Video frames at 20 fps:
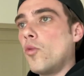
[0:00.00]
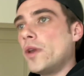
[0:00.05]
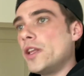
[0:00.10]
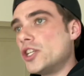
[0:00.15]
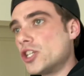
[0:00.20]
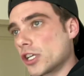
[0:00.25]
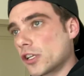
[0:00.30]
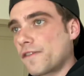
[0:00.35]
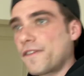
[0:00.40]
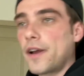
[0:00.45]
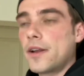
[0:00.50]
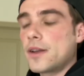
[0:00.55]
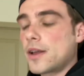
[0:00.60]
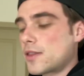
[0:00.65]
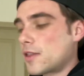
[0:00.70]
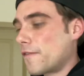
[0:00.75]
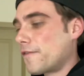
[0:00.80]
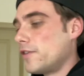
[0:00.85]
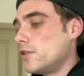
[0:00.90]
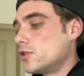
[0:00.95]
We just found
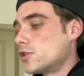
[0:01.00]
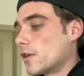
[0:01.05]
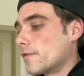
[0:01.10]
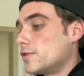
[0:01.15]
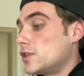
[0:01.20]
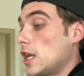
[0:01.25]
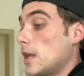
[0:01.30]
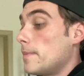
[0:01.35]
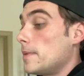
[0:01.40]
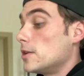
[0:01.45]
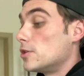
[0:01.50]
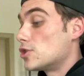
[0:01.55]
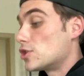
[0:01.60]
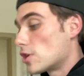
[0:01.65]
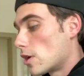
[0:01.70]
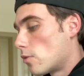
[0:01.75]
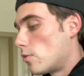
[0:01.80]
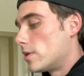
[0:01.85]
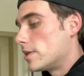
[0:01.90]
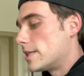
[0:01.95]
out the future of Jamien
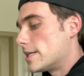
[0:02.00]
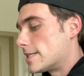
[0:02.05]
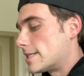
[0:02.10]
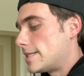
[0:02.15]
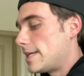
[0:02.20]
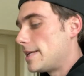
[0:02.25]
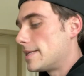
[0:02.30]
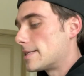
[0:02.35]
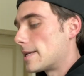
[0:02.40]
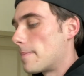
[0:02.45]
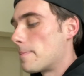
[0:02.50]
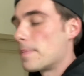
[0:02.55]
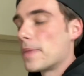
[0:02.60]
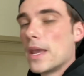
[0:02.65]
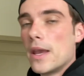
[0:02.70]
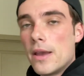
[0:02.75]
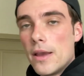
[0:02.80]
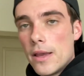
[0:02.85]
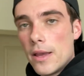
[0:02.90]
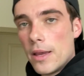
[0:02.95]
Sherwood this season.
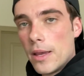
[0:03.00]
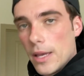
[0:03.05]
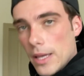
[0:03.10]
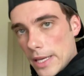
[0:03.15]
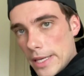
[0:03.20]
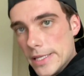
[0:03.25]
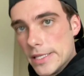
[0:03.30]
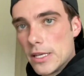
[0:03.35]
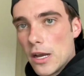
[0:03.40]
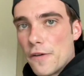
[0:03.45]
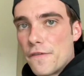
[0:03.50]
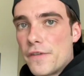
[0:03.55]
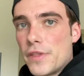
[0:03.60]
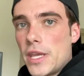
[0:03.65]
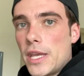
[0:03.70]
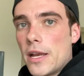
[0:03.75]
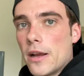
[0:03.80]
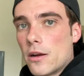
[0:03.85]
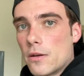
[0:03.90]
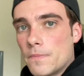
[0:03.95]
He's done for
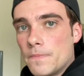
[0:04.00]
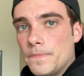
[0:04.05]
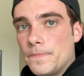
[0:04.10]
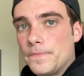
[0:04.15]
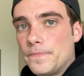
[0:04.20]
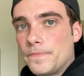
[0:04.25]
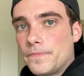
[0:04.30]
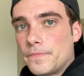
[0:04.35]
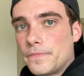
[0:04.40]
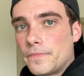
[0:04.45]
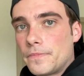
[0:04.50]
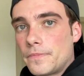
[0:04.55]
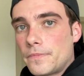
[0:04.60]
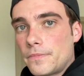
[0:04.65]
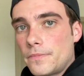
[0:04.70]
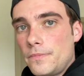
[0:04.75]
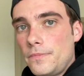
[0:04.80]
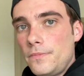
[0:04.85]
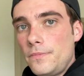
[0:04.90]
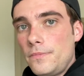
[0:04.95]
the year.
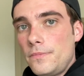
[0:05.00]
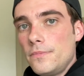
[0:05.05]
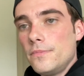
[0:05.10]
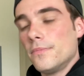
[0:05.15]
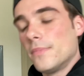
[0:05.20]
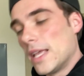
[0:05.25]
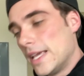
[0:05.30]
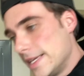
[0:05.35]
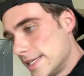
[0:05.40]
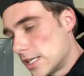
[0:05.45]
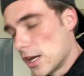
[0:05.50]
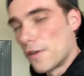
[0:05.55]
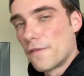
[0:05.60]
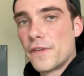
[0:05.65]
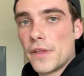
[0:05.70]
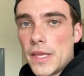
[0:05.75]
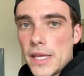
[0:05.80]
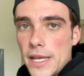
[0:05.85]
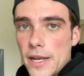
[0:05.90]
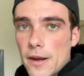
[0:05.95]
He's done
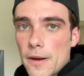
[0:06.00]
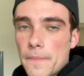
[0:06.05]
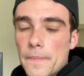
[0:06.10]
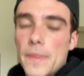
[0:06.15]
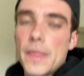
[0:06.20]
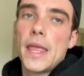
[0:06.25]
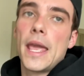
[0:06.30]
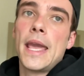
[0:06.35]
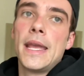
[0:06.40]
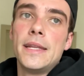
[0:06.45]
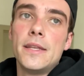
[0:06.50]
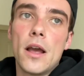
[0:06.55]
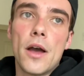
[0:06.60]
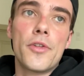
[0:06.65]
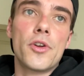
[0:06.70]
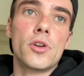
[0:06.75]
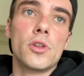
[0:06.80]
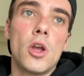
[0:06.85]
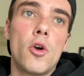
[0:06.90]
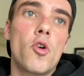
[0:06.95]
for the year.
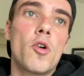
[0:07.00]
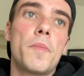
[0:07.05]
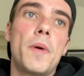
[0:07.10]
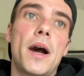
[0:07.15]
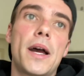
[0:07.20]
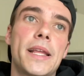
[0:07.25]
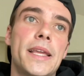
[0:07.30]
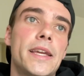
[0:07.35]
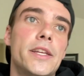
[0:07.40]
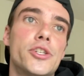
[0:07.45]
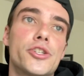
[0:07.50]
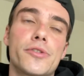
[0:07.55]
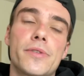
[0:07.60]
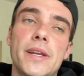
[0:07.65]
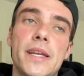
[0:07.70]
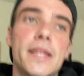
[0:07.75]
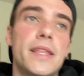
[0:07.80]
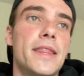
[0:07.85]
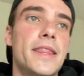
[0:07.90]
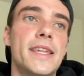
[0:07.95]
Another lower body
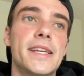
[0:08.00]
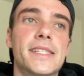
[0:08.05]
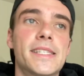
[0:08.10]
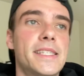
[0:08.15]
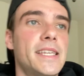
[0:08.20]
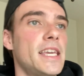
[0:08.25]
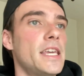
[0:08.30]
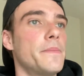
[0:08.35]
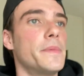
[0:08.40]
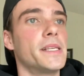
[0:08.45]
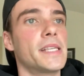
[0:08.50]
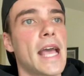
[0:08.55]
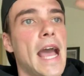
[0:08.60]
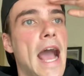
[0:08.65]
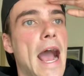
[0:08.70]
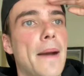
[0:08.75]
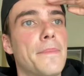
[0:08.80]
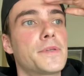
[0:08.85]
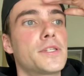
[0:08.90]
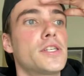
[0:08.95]
injury. This team is
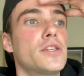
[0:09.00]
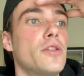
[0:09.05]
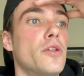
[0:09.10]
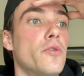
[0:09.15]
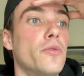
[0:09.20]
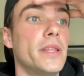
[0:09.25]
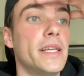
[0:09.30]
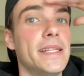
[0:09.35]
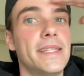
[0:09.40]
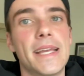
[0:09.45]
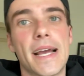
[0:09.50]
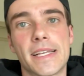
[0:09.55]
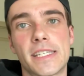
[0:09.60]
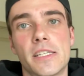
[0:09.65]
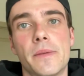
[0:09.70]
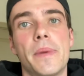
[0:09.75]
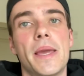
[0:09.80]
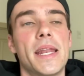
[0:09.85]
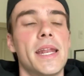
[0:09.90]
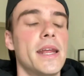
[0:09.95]
absolutely
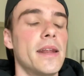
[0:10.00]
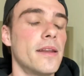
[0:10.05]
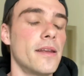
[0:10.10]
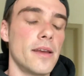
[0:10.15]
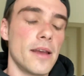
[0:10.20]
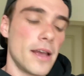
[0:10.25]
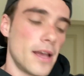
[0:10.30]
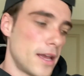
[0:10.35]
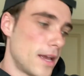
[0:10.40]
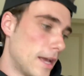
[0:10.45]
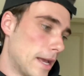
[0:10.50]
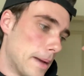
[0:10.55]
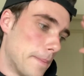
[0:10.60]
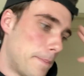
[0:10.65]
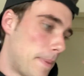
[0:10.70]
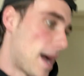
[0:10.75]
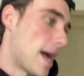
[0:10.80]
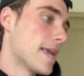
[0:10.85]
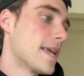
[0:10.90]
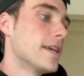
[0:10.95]
decimated
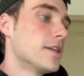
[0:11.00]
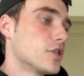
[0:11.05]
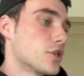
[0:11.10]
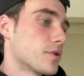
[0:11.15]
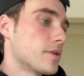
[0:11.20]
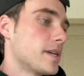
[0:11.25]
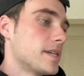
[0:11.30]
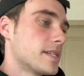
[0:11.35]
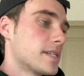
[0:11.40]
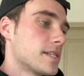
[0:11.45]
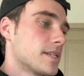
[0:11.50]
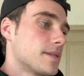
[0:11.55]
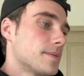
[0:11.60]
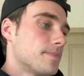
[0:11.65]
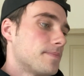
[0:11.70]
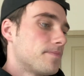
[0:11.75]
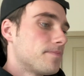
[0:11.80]
by injuries.